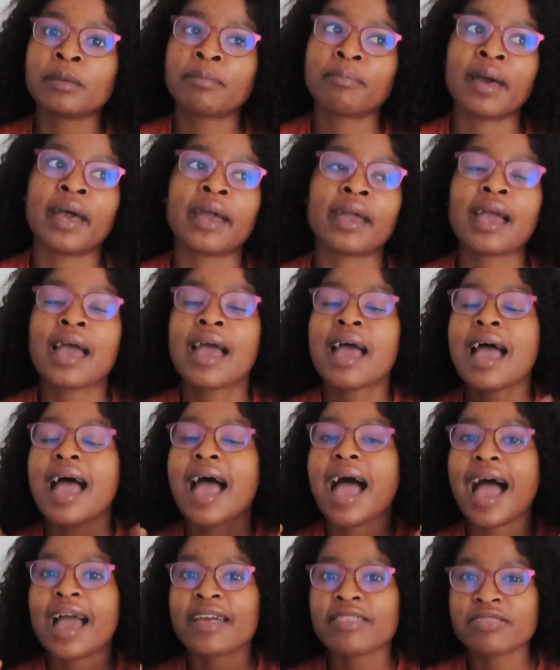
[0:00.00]
back.
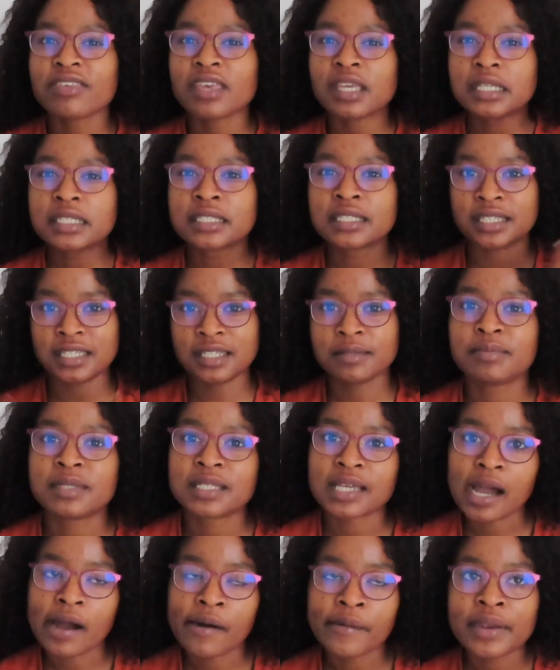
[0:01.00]
I think deep
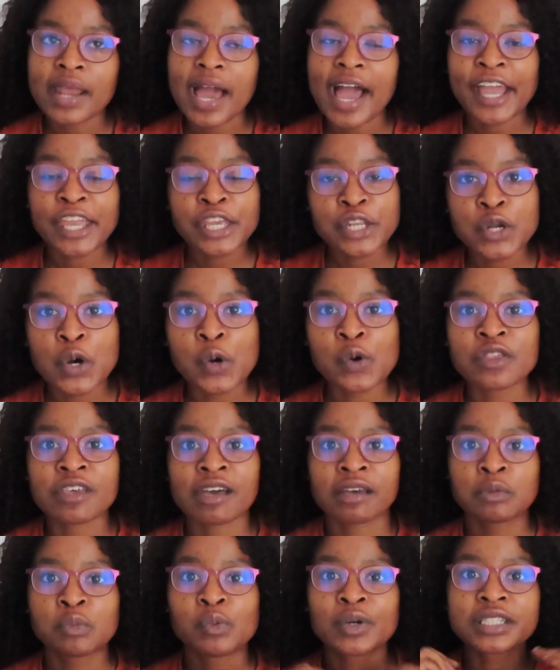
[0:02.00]
down I know
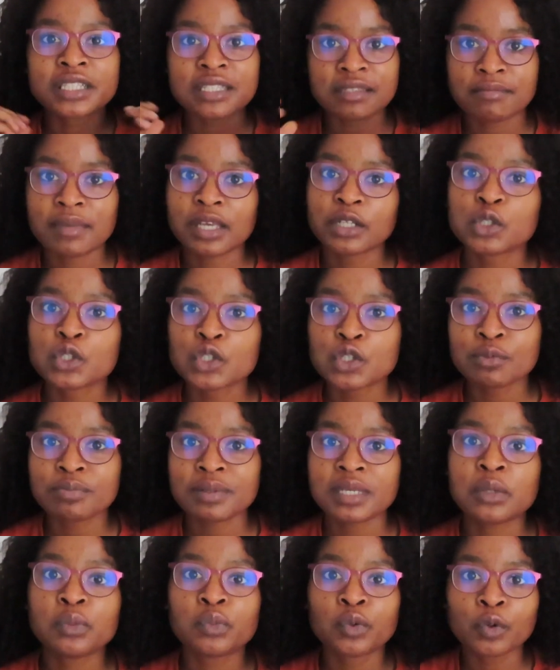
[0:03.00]
that what's meant to
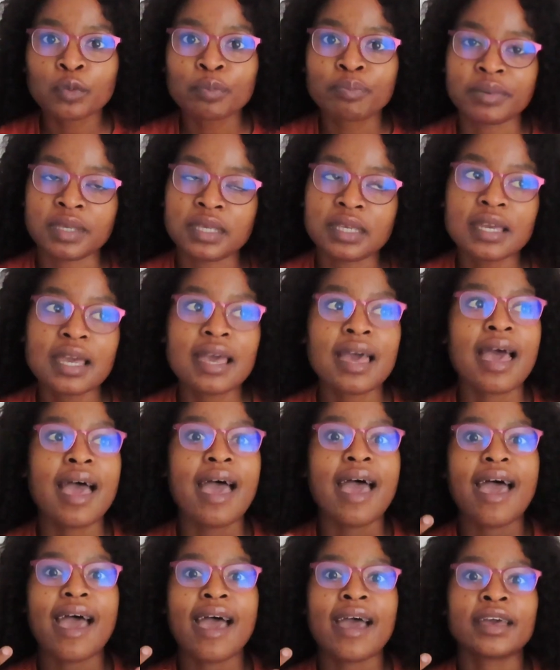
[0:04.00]
be will be,
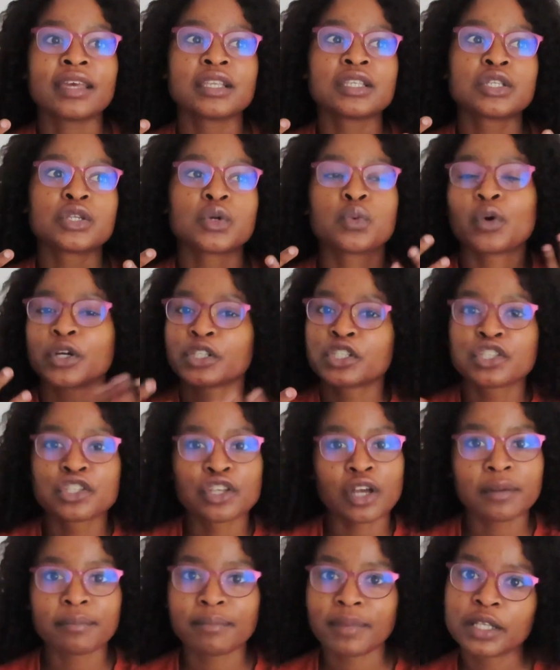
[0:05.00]
and what's
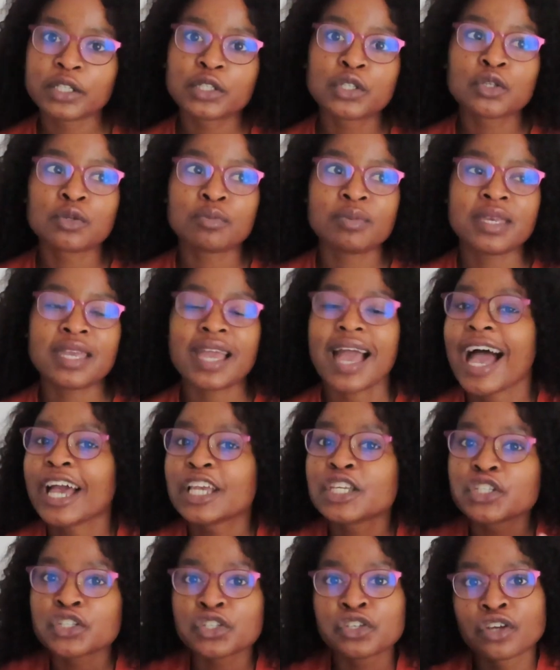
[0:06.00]
not meant to be, I
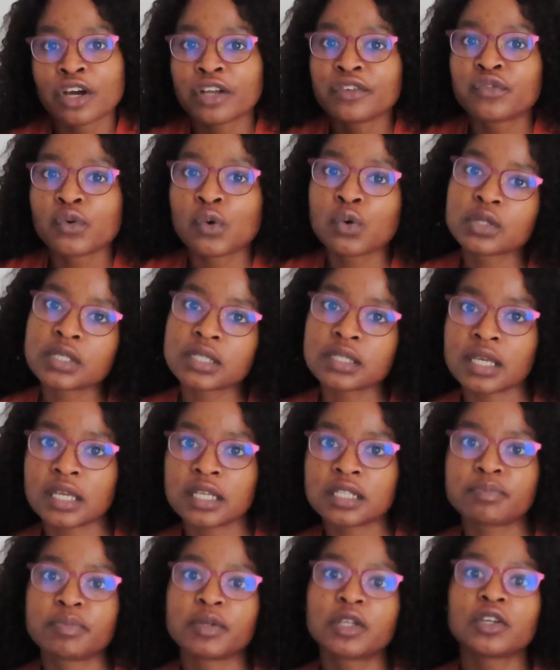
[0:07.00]
should not force
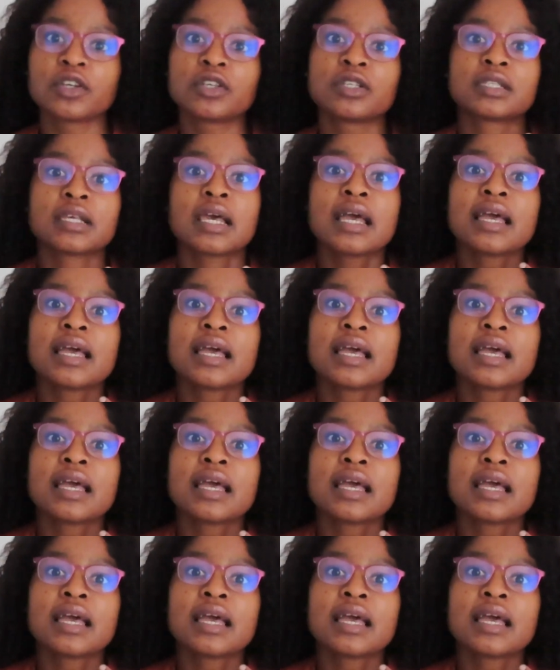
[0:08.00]
things because